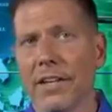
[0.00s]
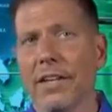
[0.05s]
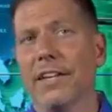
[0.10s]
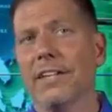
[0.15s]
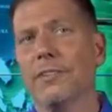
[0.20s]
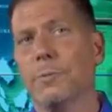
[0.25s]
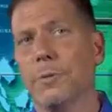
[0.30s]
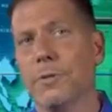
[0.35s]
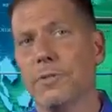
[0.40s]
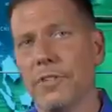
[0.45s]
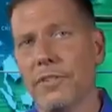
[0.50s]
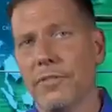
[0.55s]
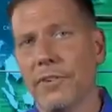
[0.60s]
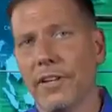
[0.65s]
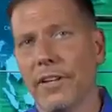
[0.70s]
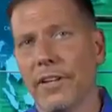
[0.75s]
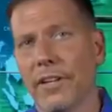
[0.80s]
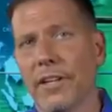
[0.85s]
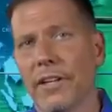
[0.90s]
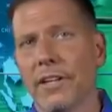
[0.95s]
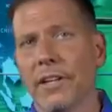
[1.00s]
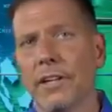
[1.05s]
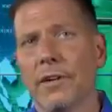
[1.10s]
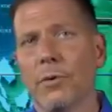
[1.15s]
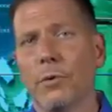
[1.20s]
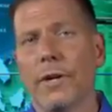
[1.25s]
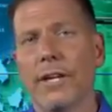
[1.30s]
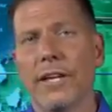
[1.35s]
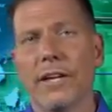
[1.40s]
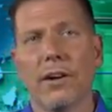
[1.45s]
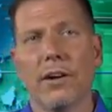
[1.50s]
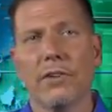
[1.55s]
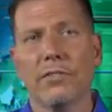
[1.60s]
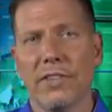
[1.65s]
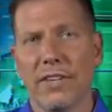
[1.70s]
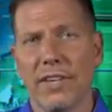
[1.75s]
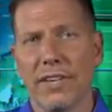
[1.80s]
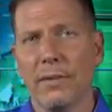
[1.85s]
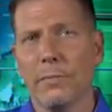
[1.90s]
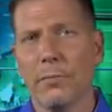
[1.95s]
and specifically what he
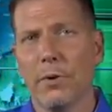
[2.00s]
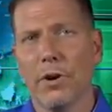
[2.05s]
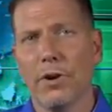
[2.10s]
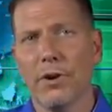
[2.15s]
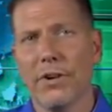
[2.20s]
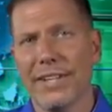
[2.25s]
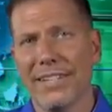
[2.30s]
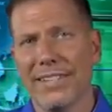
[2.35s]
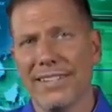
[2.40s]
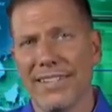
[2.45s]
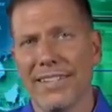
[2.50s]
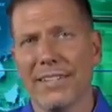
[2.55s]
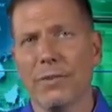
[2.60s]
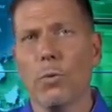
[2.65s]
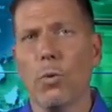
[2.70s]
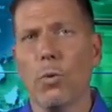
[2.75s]
calls MRET